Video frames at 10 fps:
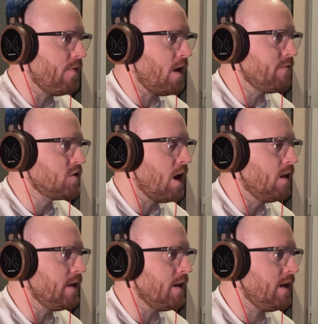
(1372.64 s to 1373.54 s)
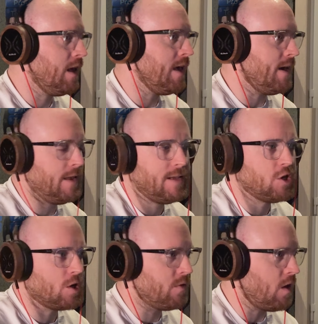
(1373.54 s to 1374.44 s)
that I've dialed in here. Let's
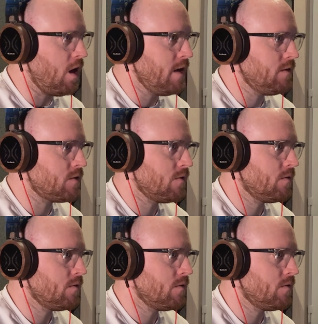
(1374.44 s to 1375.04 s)
look at the highs.